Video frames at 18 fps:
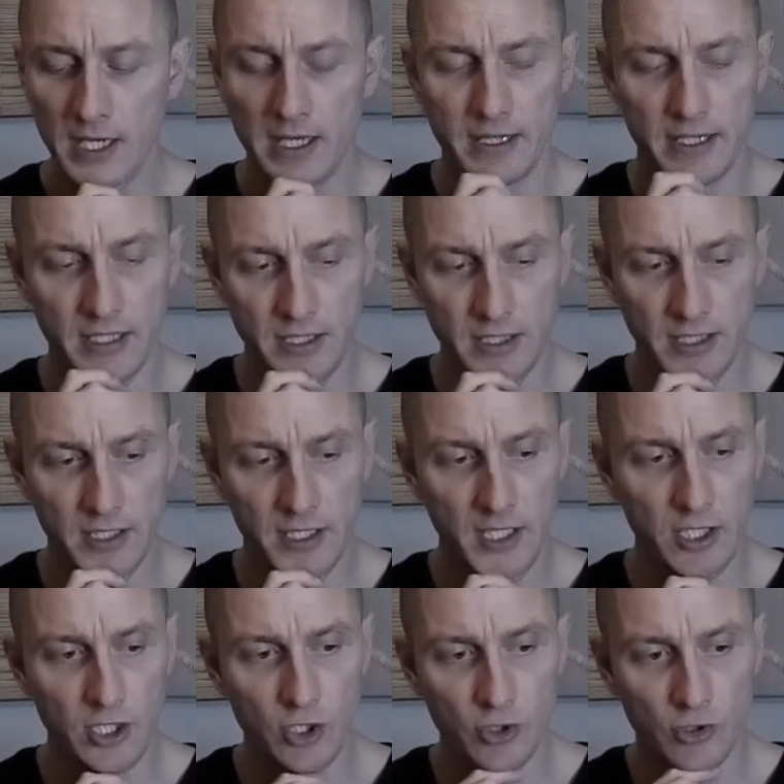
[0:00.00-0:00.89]
that
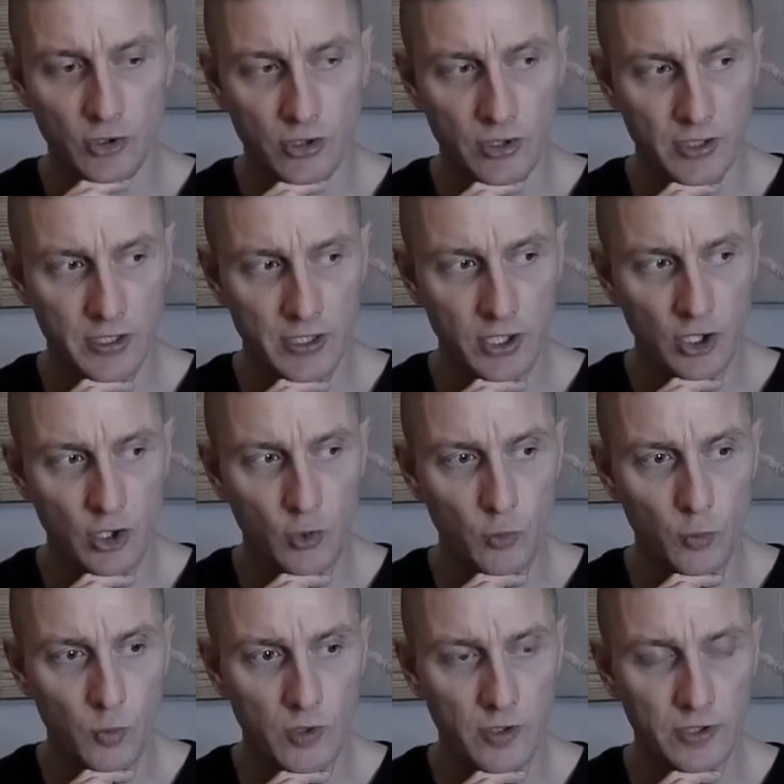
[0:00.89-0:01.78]
you
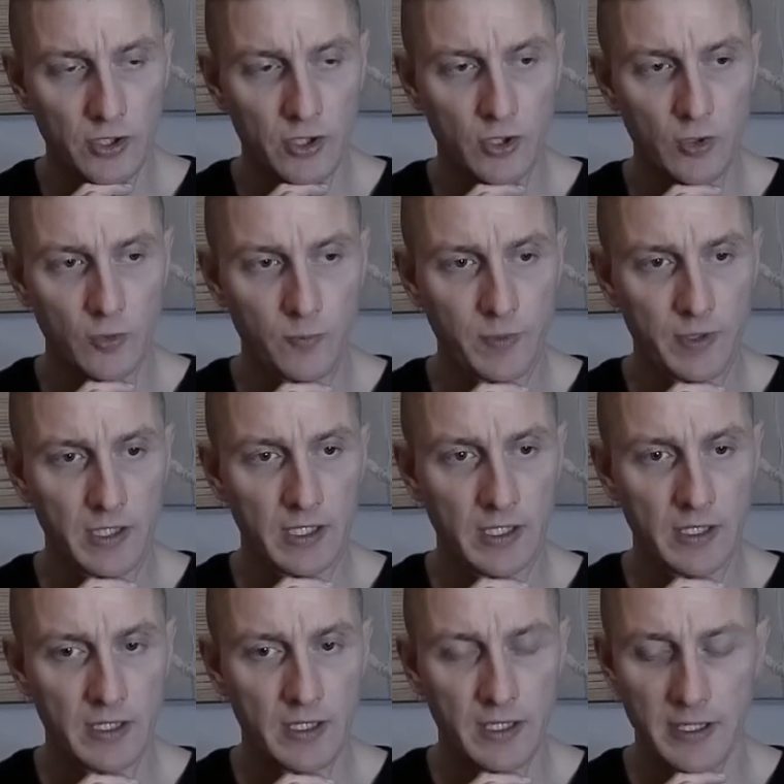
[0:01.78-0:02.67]
want to
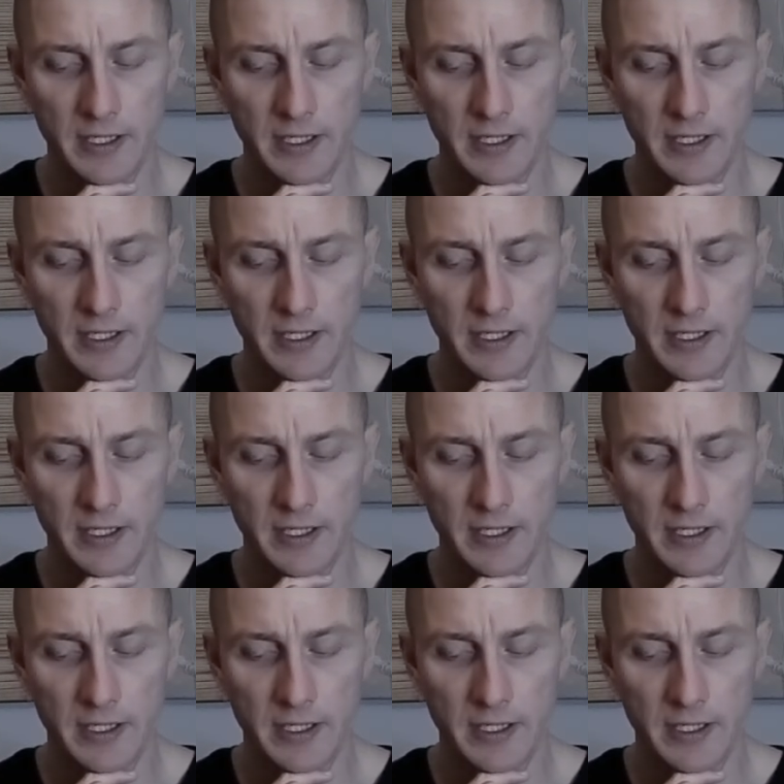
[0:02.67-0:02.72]
be